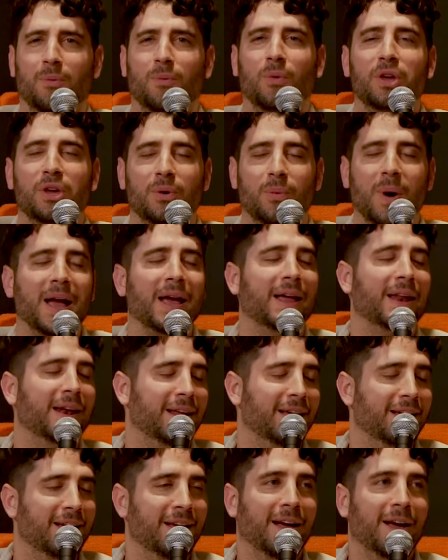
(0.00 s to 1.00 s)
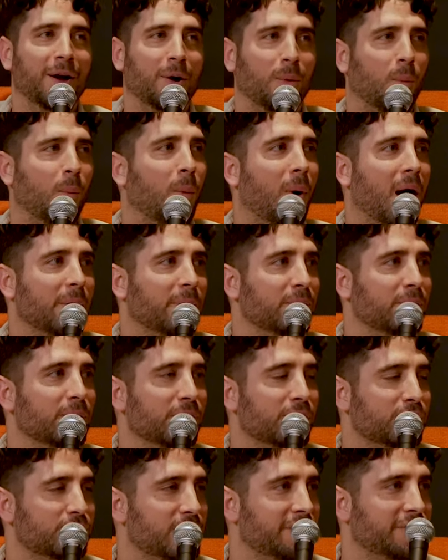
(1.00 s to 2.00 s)
Wait. Why were you
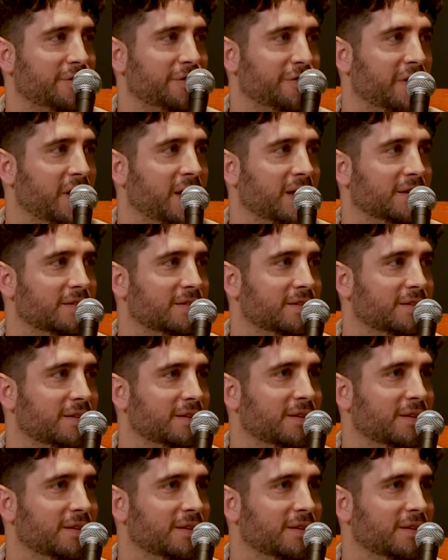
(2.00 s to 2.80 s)
going to shave your face?